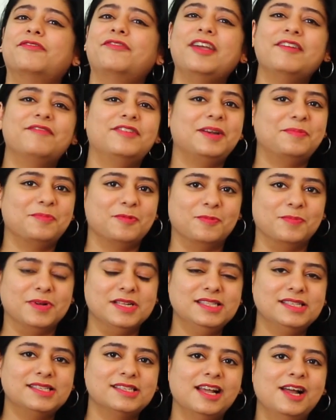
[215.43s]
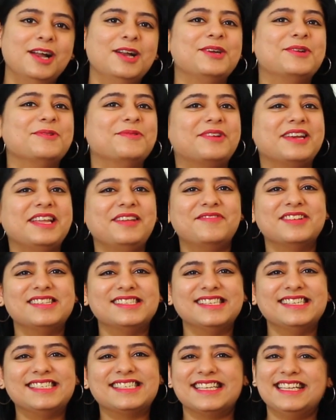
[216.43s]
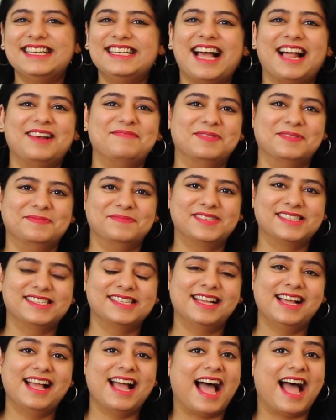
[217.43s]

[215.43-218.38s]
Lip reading: favorite moments to revisit in albums